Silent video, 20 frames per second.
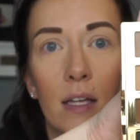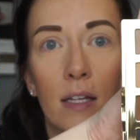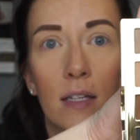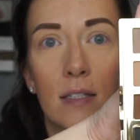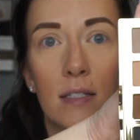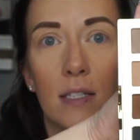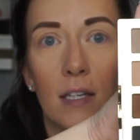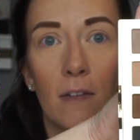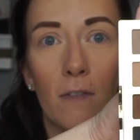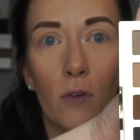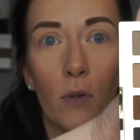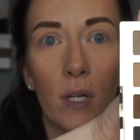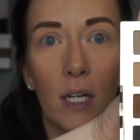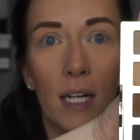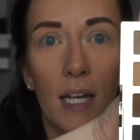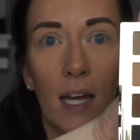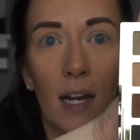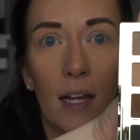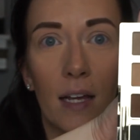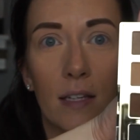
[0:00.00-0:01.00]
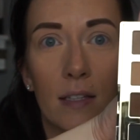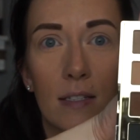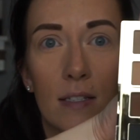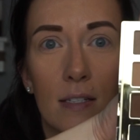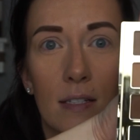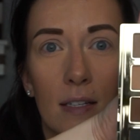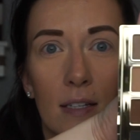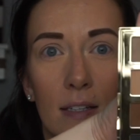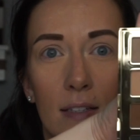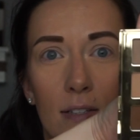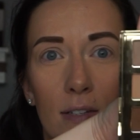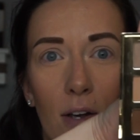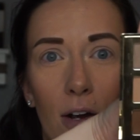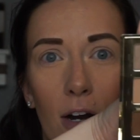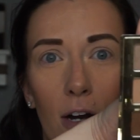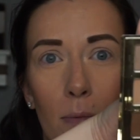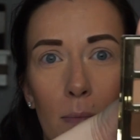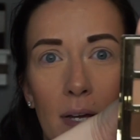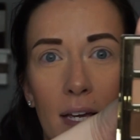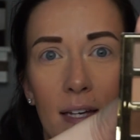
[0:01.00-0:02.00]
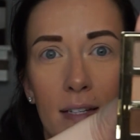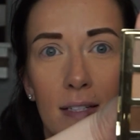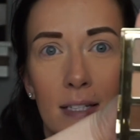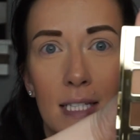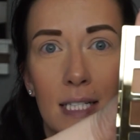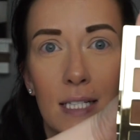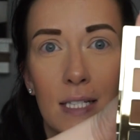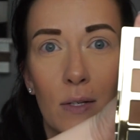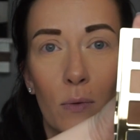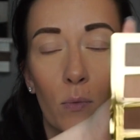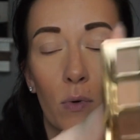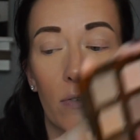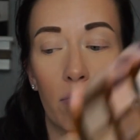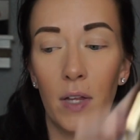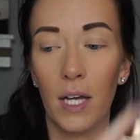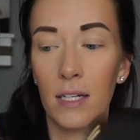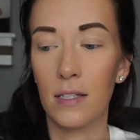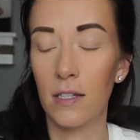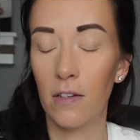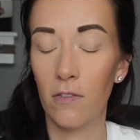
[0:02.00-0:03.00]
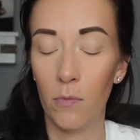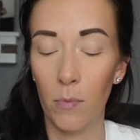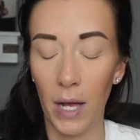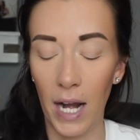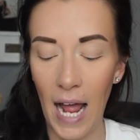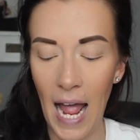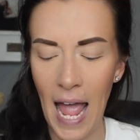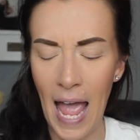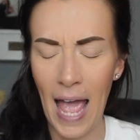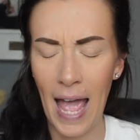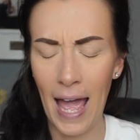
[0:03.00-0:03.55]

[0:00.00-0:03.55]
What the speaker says: Let's see if you can get it. It's hard because it's reflective, but